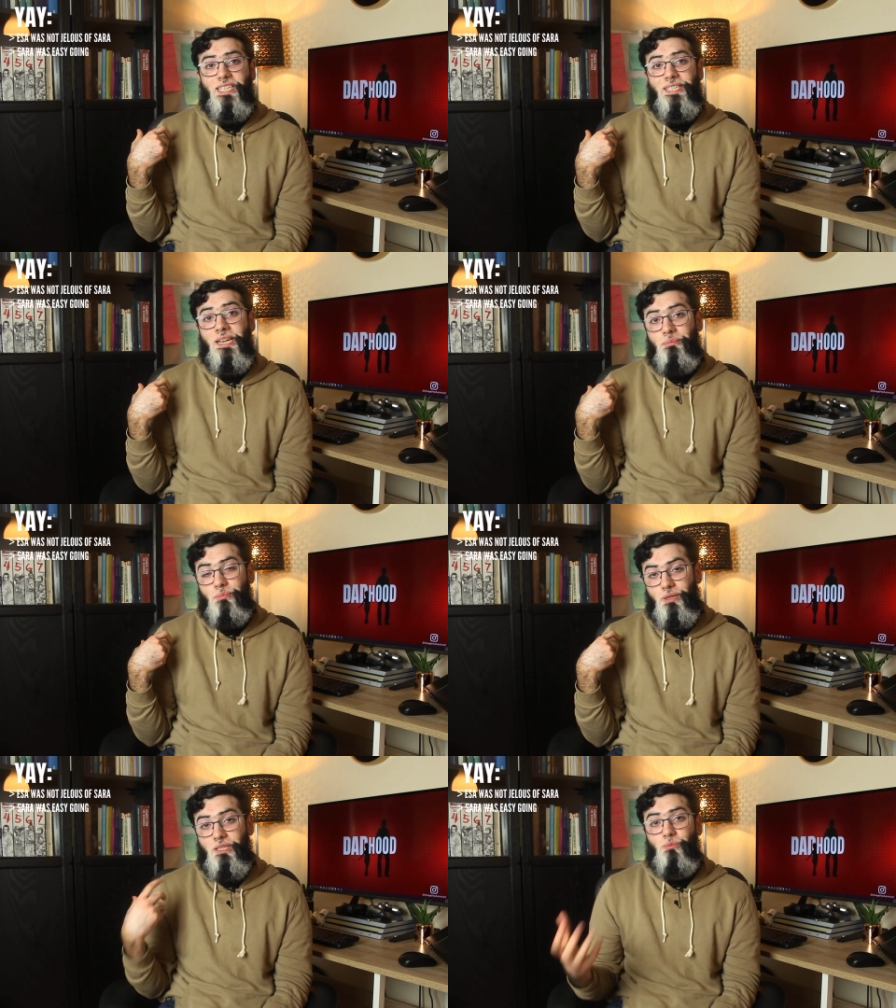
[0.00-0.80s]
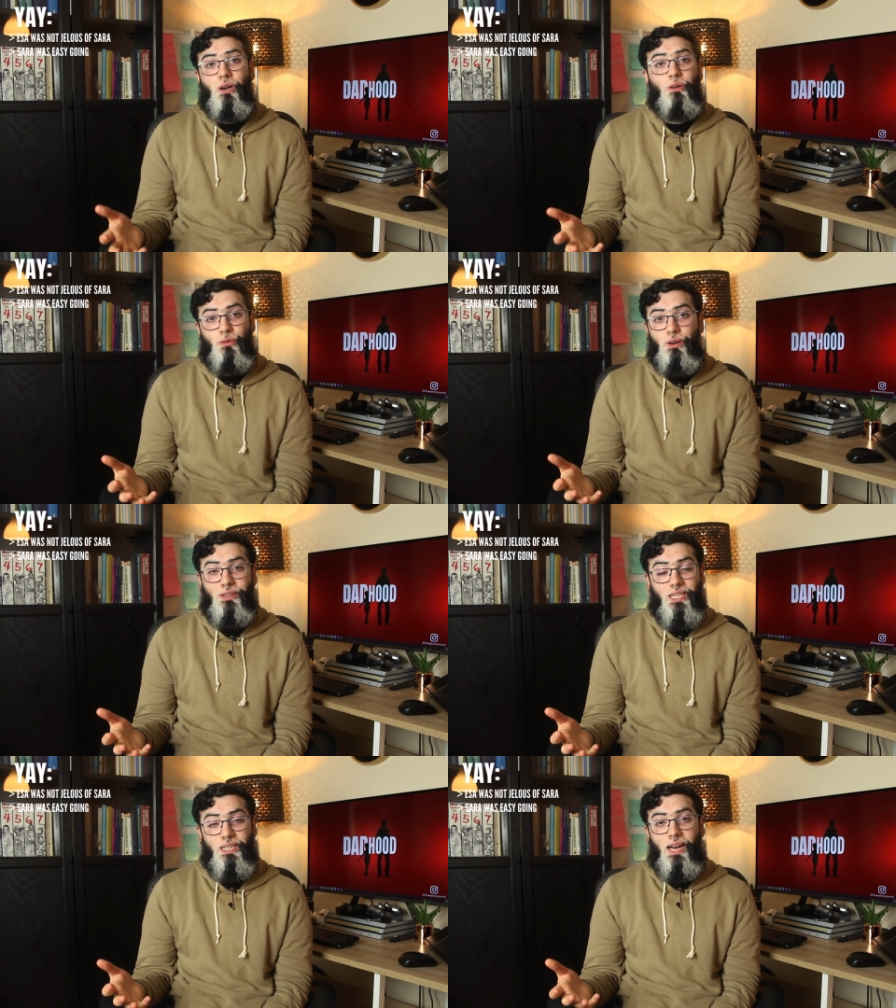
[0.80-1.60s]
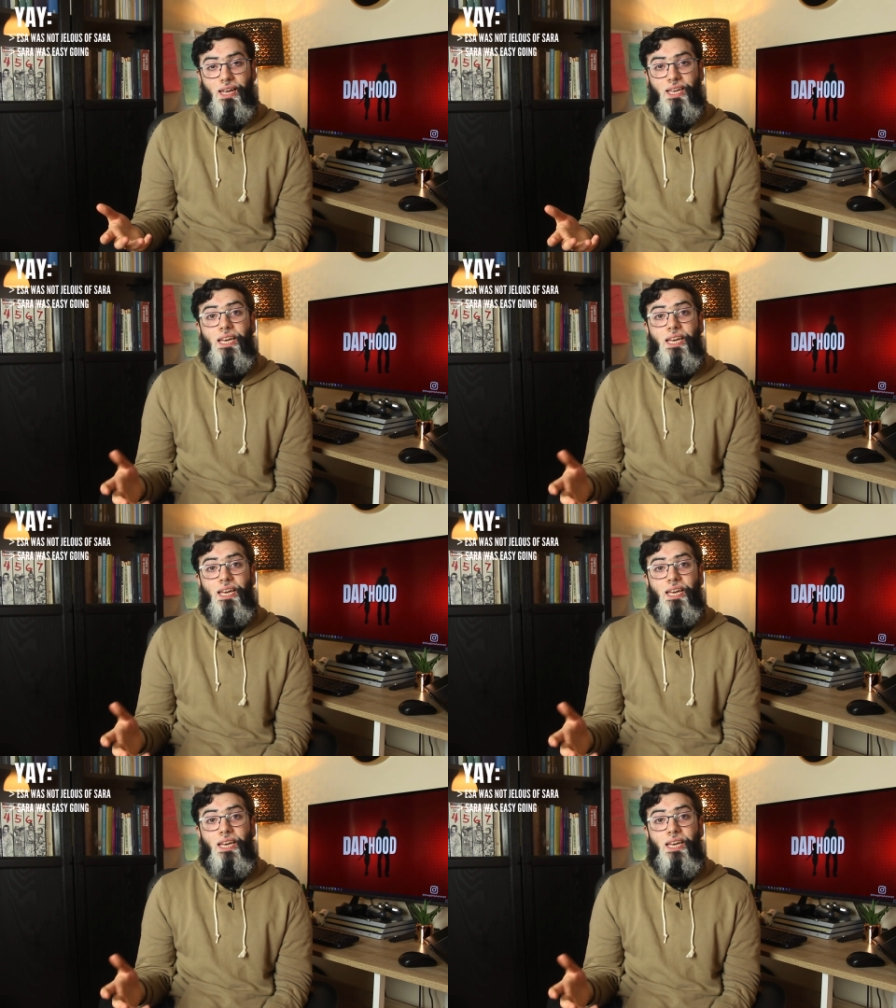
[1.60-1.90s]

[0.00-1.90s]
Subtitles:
she slept pretty well throughout the night,